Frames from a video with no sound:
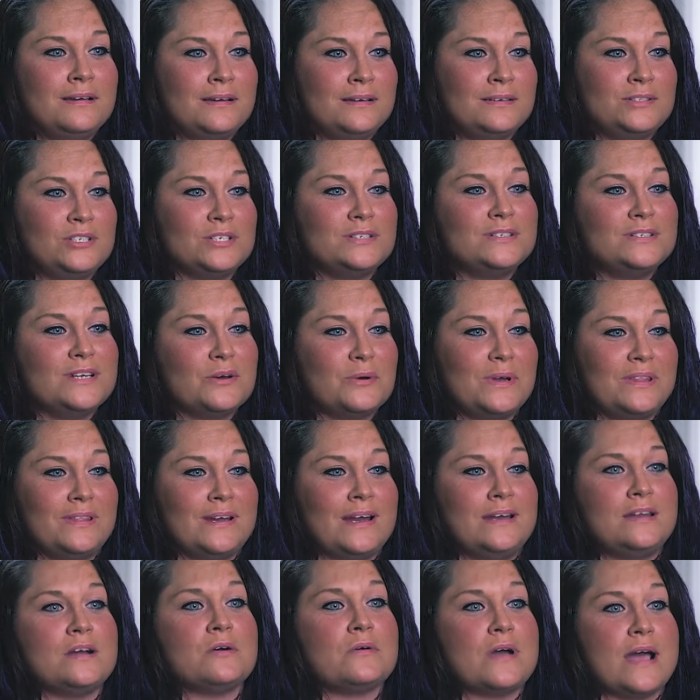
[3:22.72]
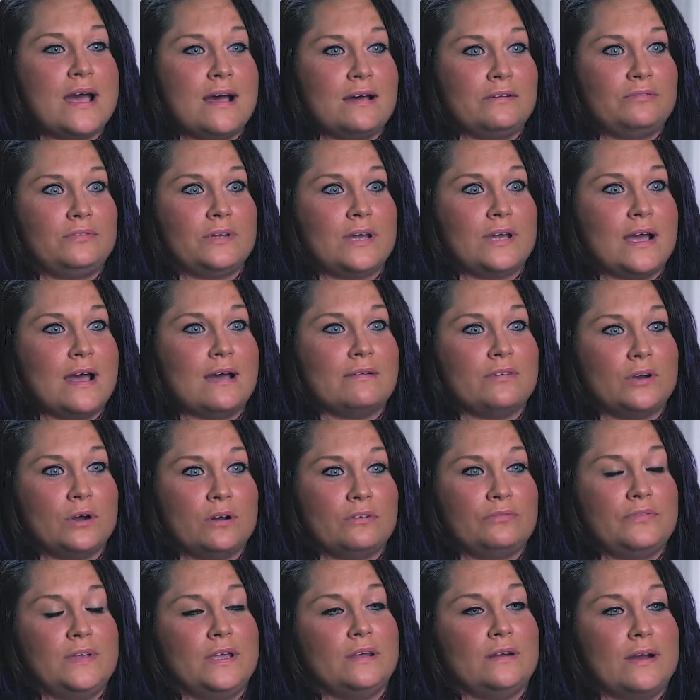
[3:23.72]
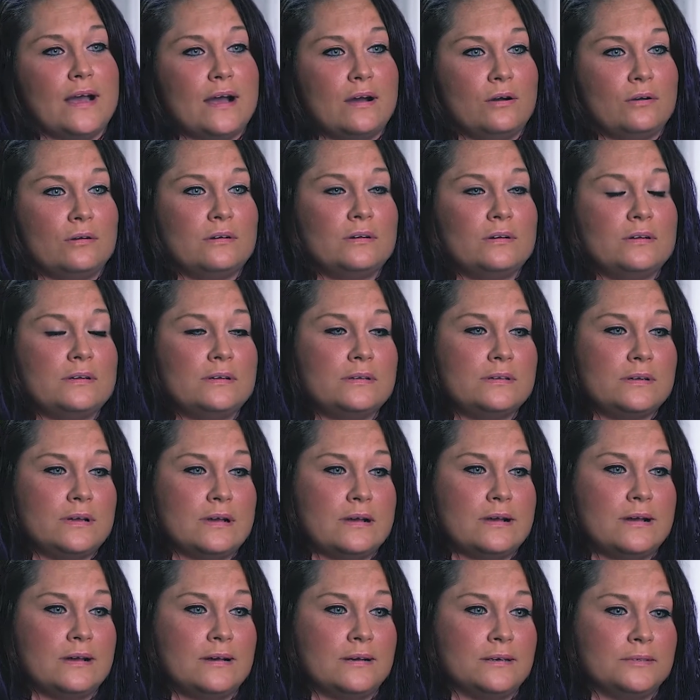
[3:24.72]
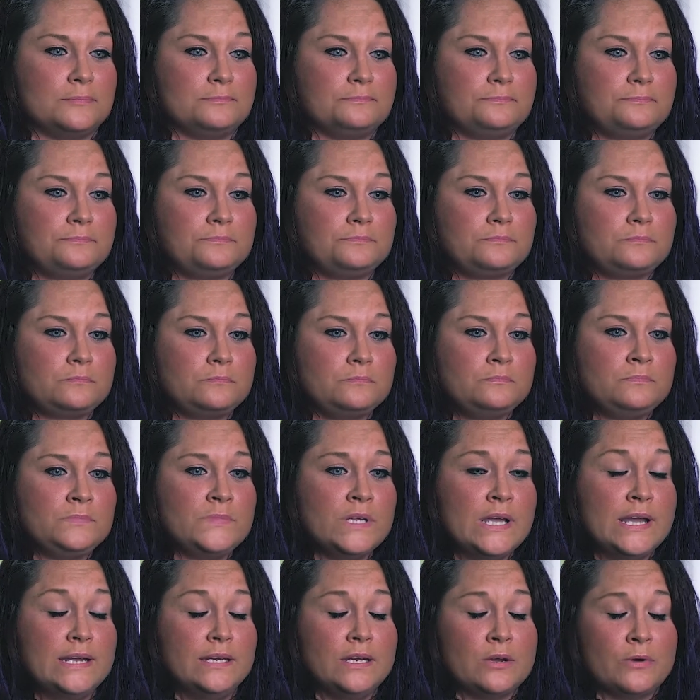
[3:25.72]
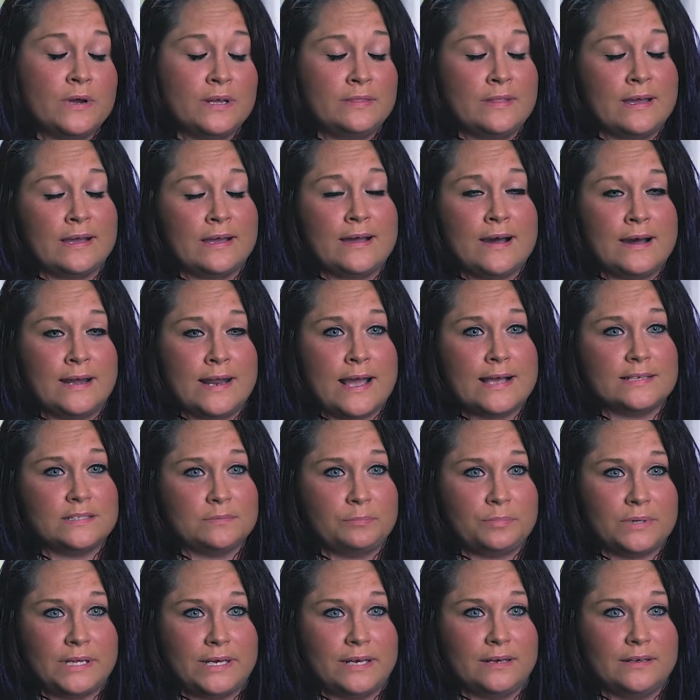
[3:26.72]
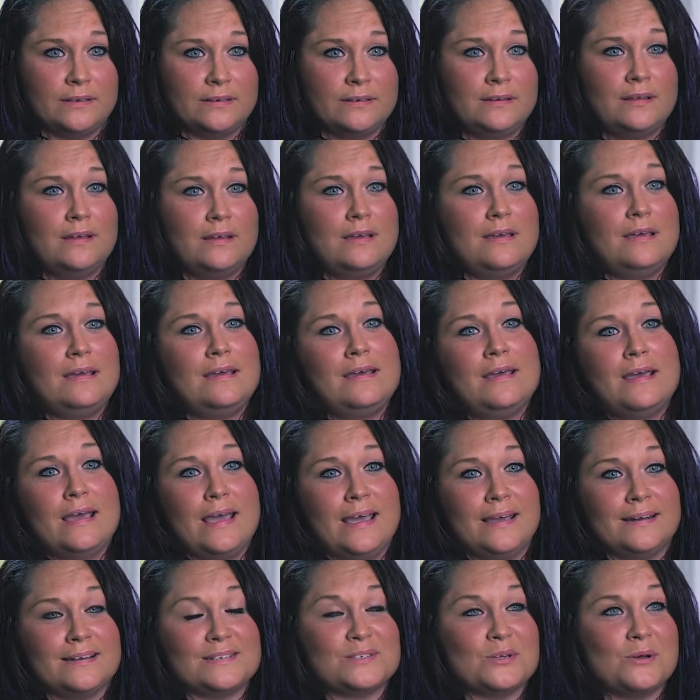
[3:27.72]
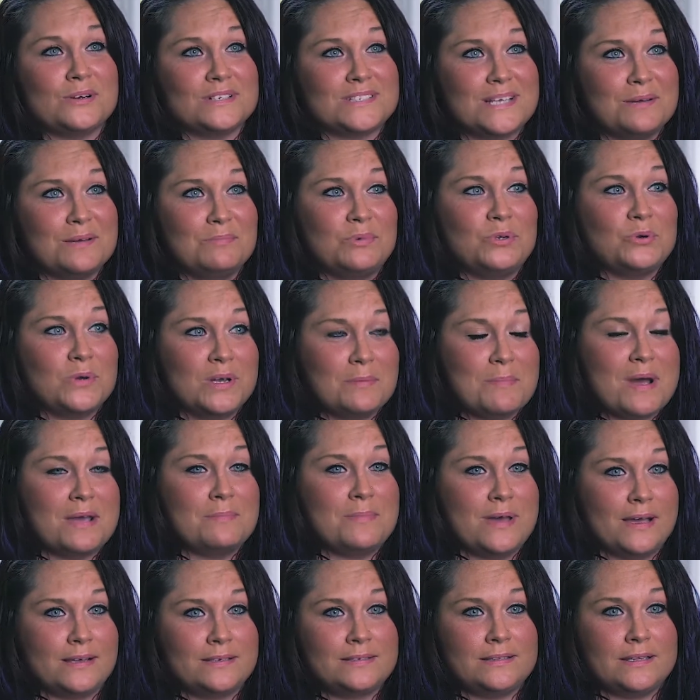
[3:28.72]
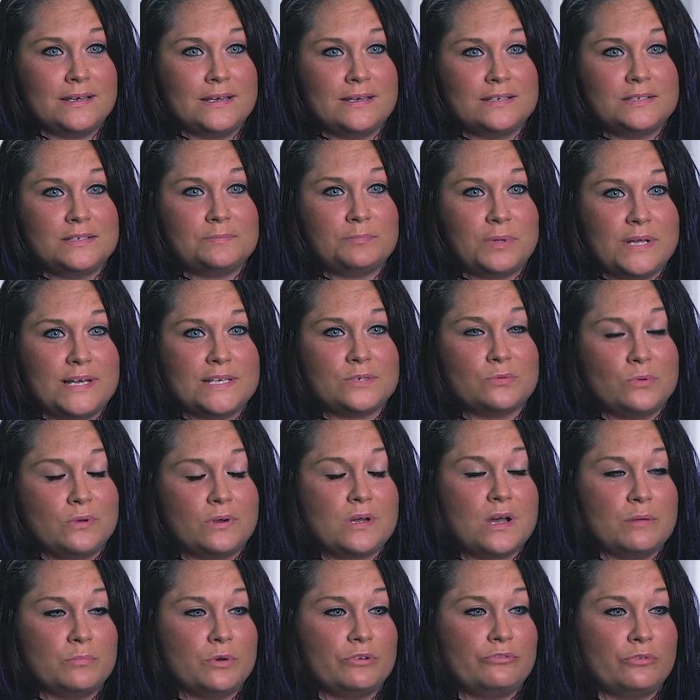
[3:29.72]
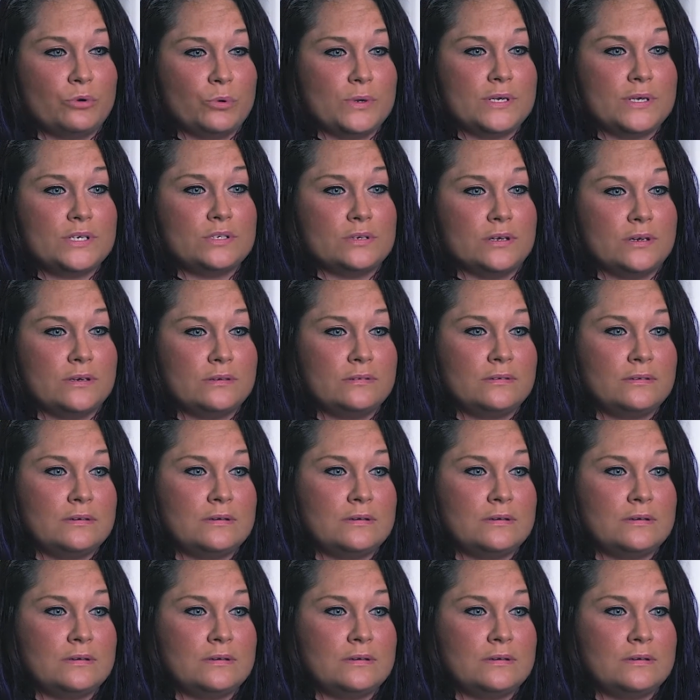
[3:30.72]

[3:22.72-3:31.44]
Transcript: just knowing that I don't have to have it all figured out, and knowing that God has a plan, and as long as I'm doing my best, that His plans will come to fruition,